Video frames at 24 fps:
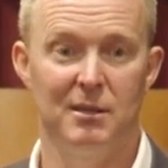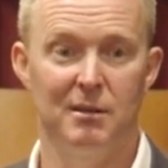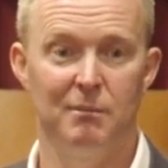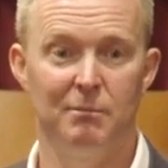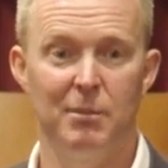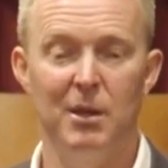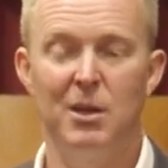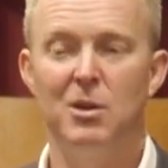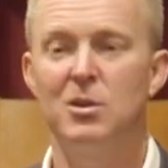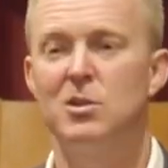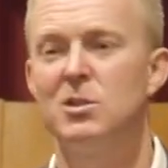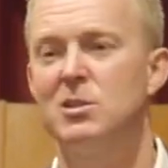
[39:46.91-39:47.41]

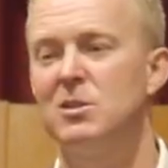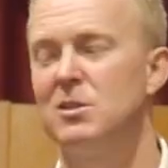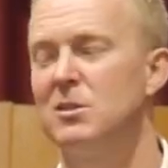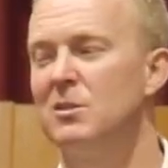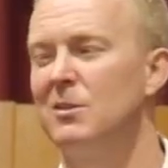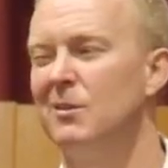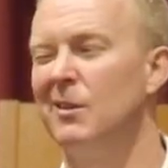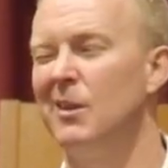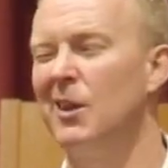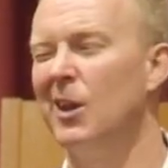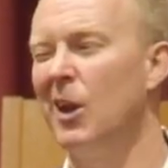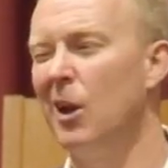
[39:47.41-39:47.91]
Because,
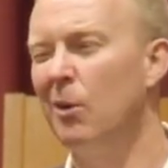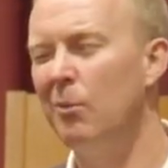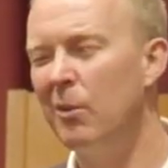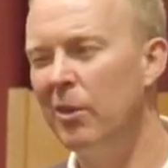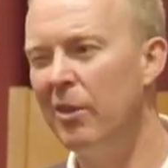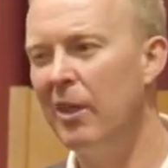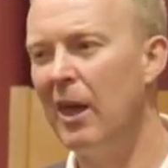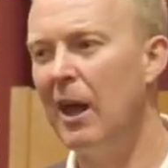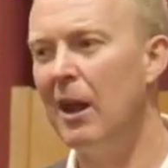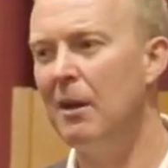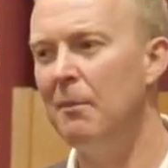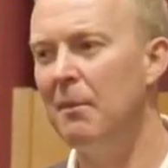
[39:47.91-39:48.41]
you know,
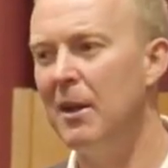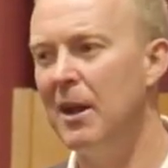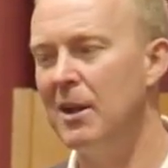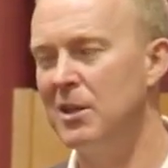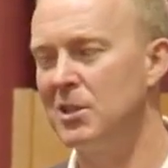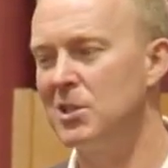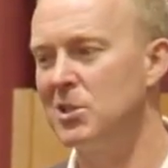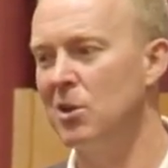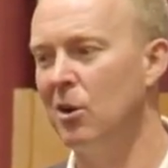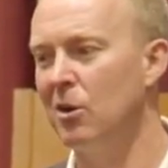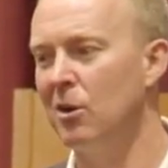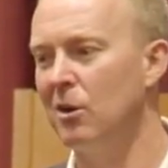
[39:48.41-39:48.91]
with that amount of
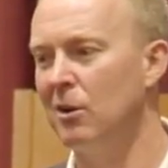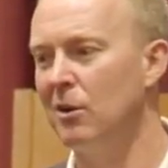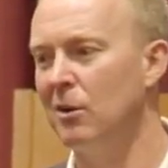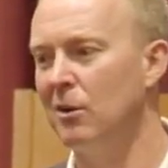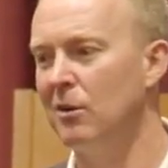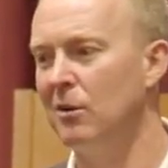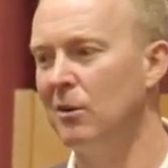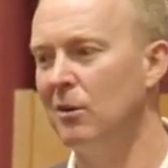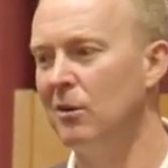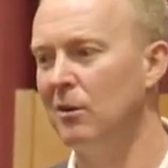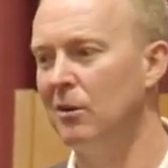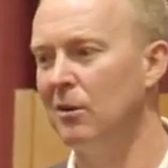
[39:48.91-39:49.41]
stock,
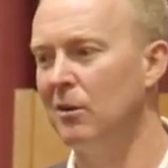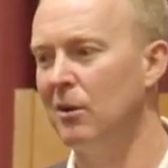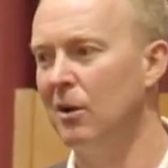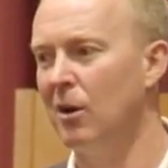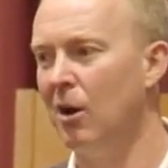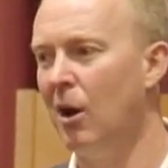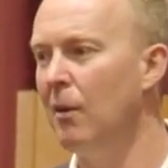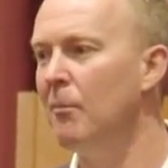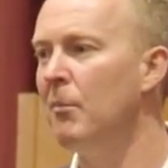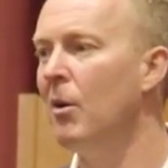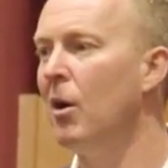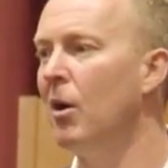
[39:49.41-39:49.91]

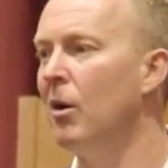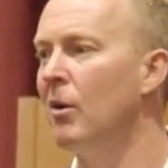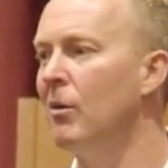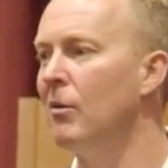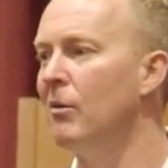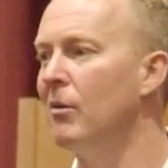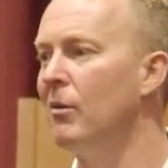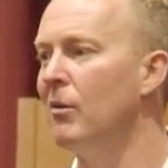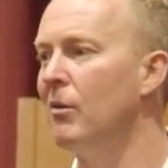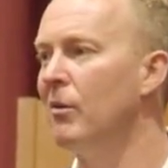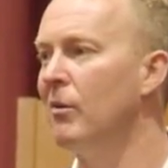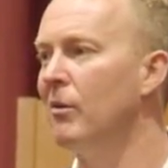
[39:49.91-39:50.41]
I'm not
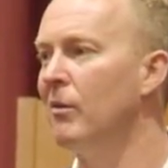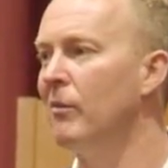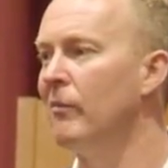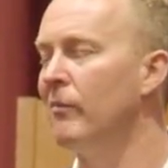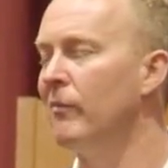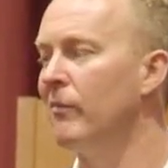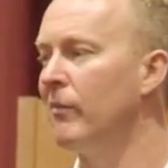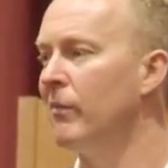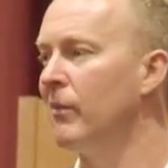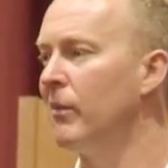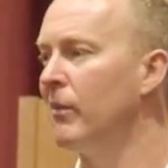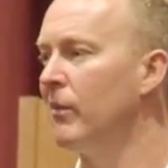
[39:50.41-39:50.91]

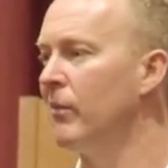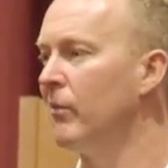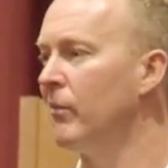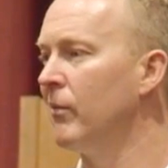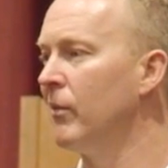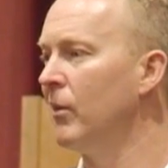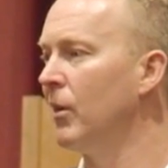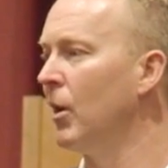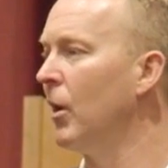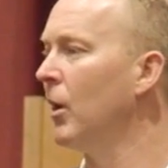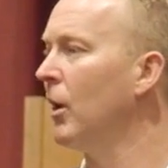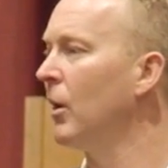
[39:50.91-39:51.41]

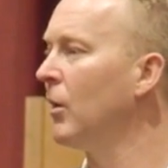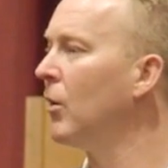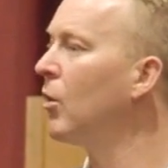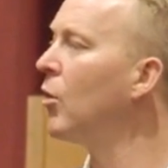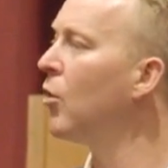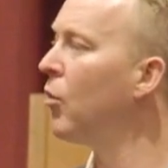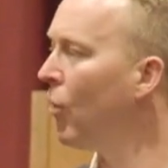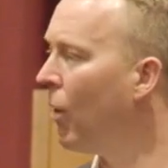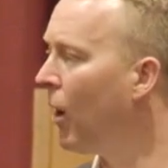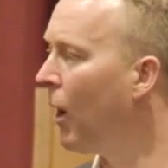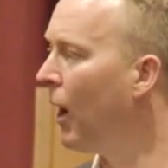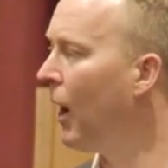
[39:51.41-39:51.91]
going to
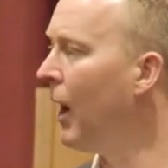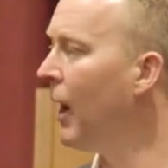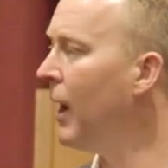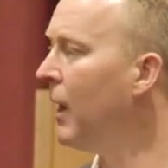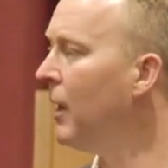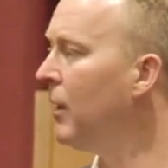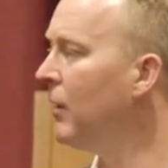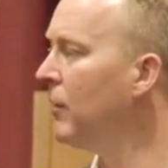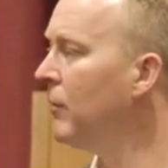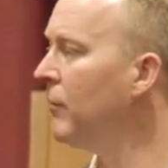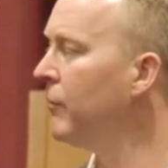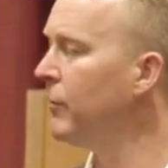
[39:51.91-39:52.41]

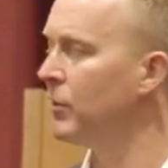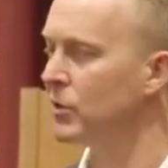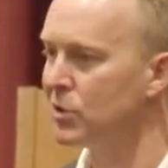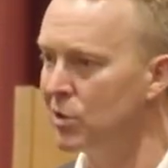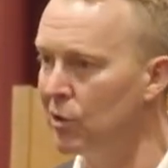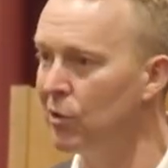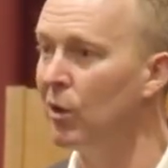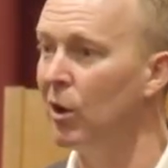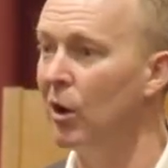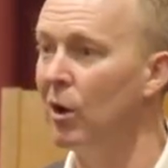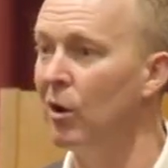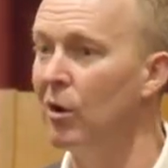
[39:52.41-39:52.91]
cry for
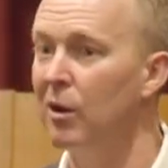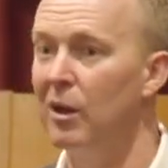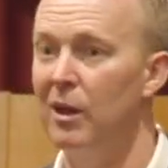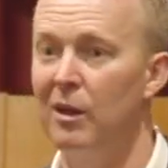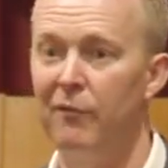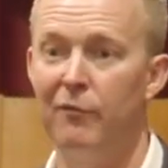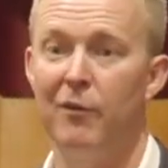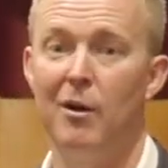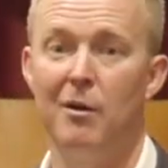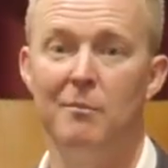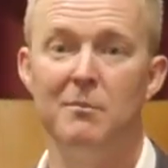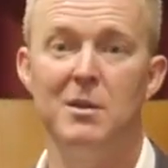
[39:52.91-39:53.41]
too long
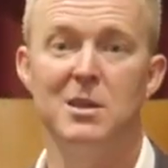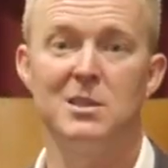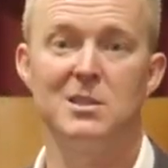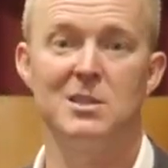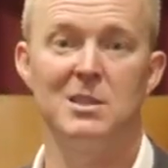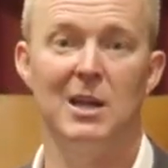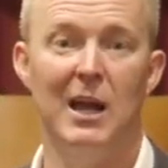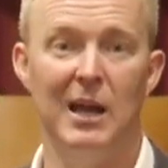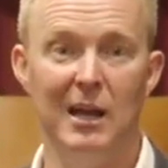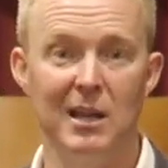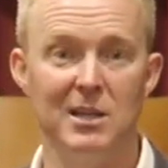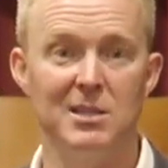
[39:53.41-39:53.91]
if I miss
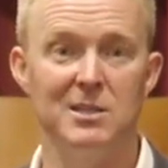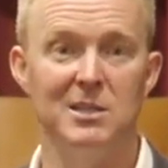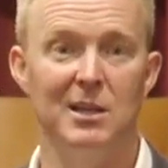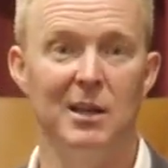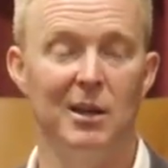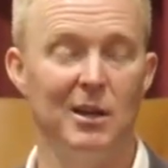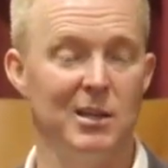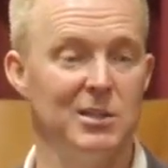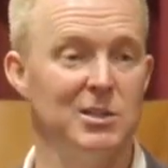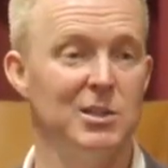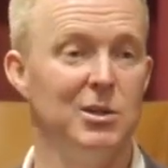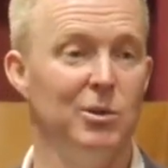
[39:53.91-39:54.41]
a listing.
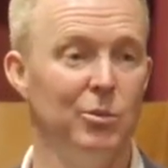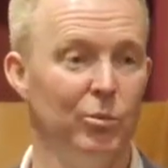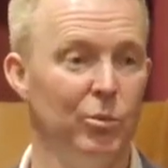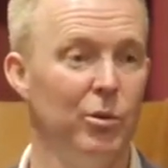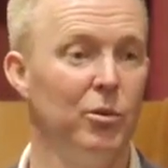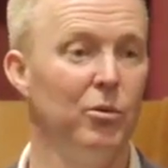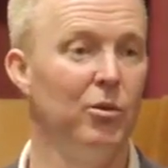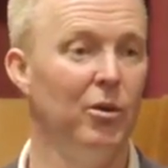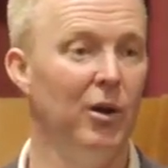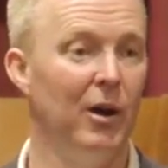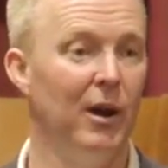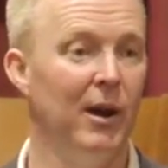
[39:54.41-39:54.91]
I still
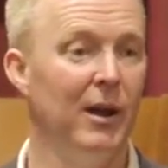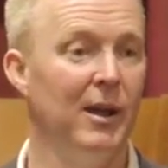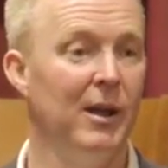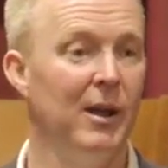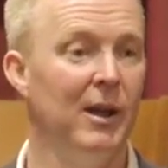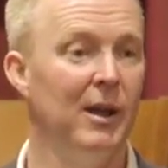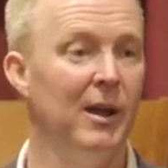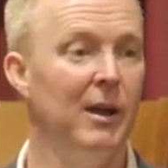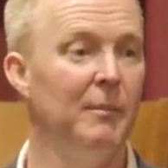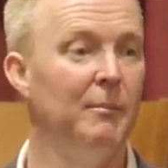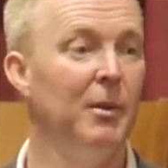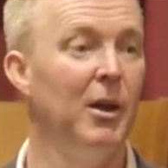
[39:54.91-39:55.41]
will cry,
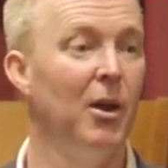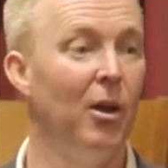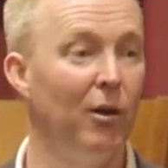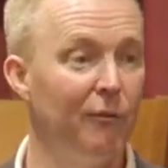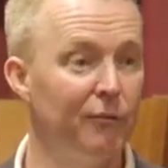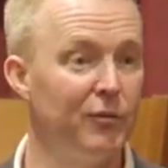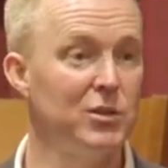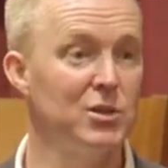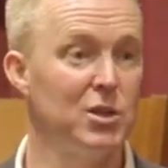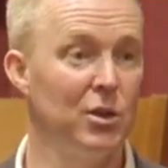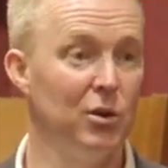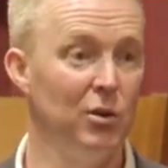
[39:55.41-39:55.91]
but not
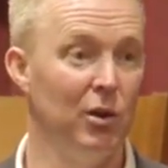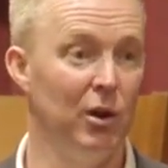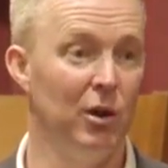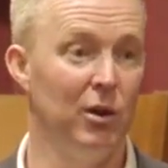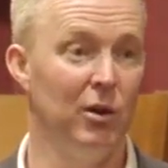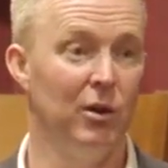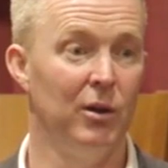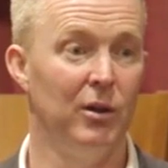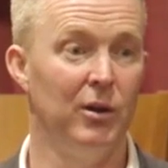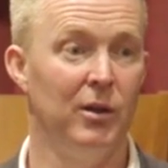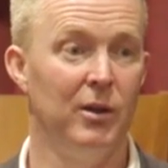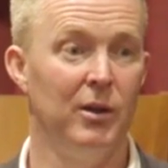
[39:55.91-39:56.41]
for too long.